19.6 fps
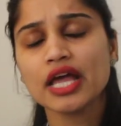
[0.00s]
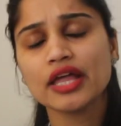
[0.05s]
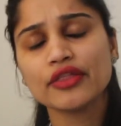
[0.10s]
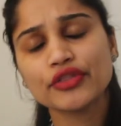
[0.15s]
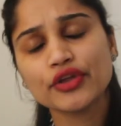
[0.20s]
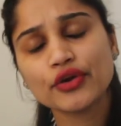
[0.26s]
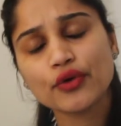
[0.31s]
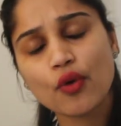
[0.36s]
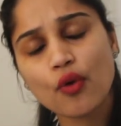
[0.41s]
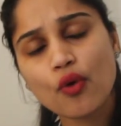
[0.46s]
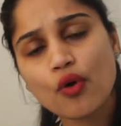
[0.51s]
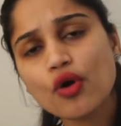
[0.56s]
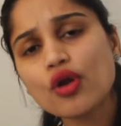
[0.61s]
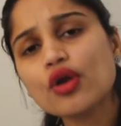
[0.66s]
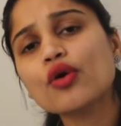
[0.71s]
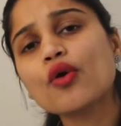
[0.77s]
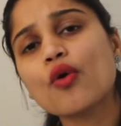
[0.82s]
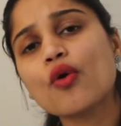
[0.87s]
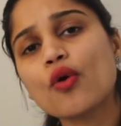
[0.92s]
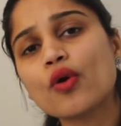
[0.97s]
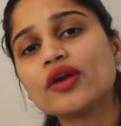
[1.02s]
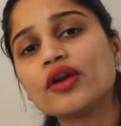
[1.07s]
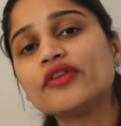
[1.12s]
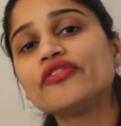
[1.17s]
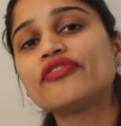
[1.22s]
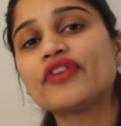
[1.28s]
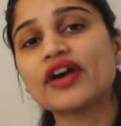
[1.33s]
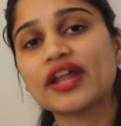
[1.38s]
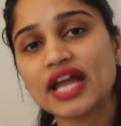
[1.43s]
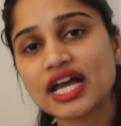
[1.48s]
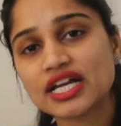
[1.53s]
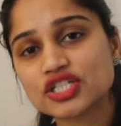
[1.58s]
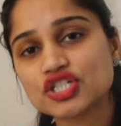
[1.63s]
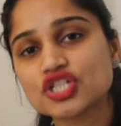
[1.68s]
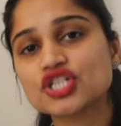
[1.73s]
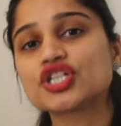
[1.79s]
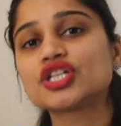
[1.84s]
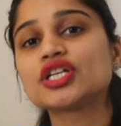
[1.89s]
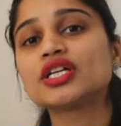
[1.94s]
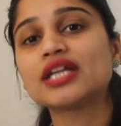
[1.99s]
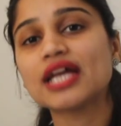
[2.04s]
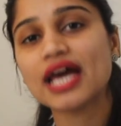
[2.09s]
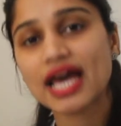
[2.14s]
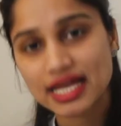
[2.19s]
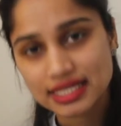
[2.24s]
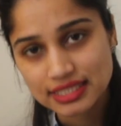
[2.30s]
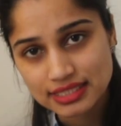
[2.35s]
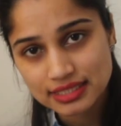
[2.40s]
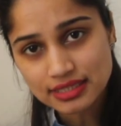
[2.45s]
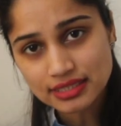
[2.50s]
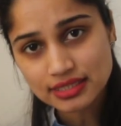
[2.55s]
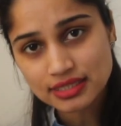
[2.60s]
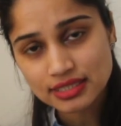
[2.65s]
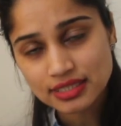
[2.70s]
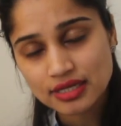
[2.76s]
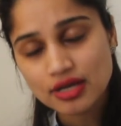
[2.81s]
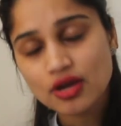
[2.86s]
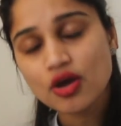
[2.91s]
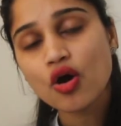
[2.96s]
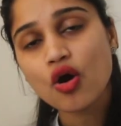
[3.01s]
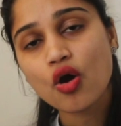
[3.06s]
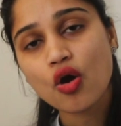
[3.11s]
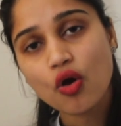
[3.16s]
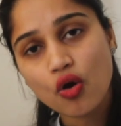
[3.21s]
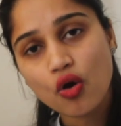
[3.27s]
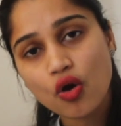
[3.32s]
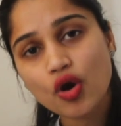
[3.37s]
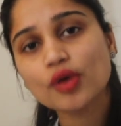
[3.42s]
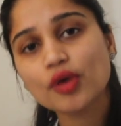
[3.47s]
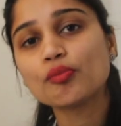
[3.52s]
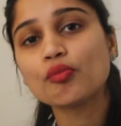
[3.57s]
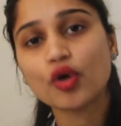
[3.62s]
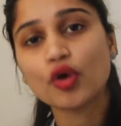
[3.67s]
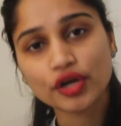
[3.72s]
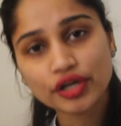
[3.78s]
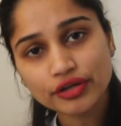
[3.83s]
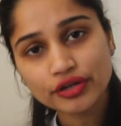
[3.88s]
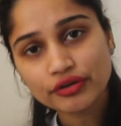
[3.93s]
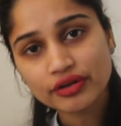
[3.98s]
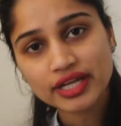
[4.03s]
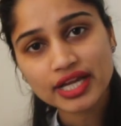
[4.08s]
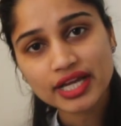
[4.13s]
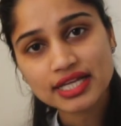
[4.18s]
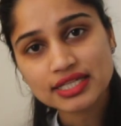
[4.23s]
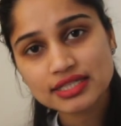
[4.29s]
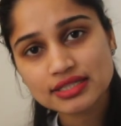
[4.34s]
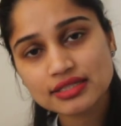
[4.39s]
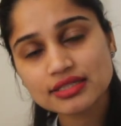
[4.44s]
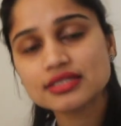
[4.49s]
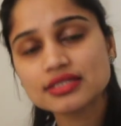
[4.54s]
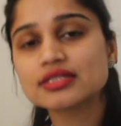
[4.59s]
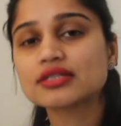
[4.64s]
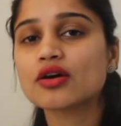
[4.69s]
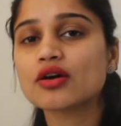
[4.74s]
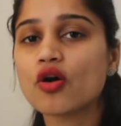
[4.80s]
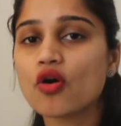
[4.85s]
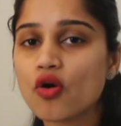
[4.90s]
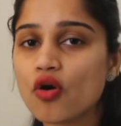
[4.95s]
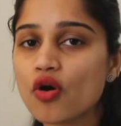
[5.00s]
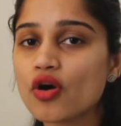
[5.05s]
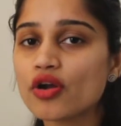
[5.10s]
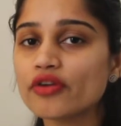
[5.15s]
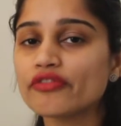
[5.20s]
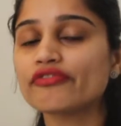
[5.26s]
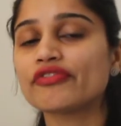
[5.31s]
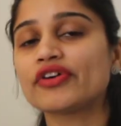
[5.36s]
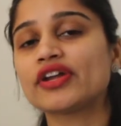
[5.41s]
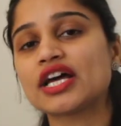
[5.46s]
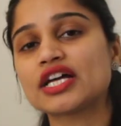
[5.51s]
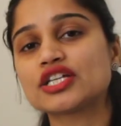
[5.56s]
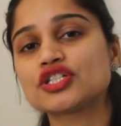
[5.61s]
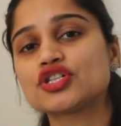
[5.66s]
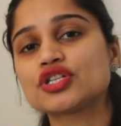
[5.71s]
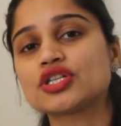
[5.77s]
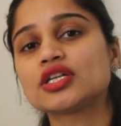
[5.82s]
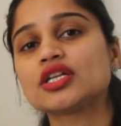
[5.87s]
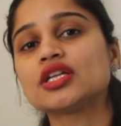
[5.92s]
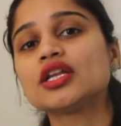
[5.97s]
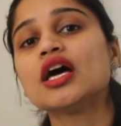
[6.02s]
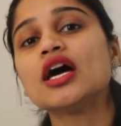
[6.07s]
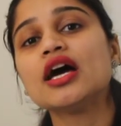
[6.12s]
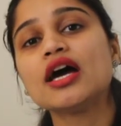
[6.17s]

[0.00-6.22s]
they're all called financial assets or monetary assets or financial